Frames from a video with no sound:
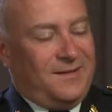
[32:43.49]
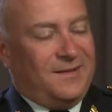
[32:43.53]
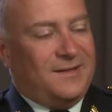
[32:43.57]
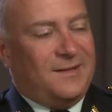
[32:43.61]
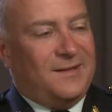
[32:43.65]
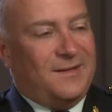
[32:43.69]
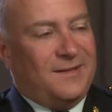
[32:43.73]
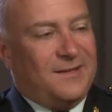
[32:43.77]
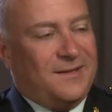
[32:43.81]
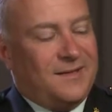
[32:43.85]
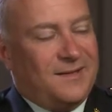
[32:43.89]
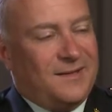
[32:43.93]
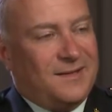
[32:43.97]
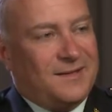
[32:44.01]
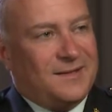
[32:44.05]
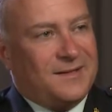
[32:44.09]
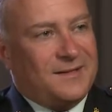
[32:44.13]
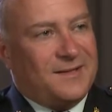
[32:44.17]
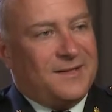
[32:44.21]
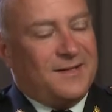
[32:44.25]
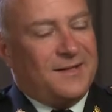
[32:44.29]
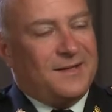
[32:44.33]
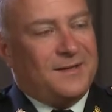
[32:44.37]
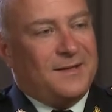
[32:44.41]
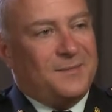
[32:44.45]

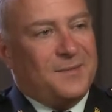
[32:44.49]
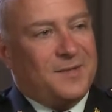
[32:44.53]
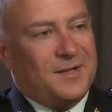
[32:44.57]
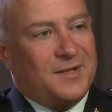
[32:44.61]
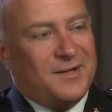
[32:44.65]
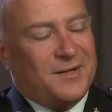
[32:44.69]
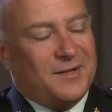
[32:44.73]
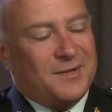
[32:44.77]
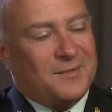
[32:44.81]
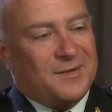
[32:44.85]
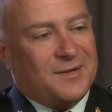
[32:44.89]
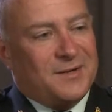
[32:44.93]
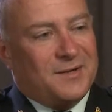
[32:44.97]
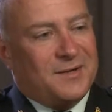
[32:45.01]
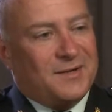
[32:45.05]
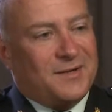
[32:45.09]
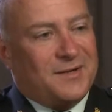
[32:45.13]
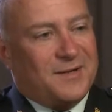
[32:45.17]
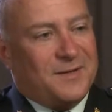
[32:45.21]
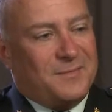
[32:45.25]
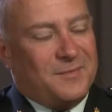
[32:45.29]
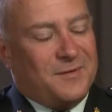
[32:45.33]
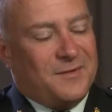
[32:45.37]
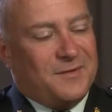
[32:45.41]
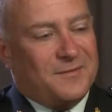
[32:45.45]
Yeah, let me think about a
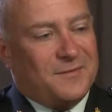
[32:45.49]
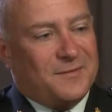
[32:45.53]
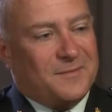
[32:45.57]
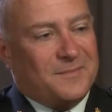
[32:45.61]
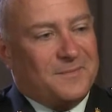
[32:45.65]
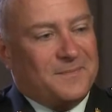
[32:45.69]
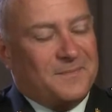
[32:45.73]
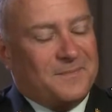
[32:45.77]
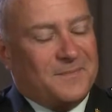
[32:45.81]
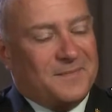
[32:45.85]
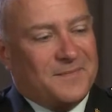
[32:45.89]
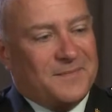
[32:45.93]
couple of them.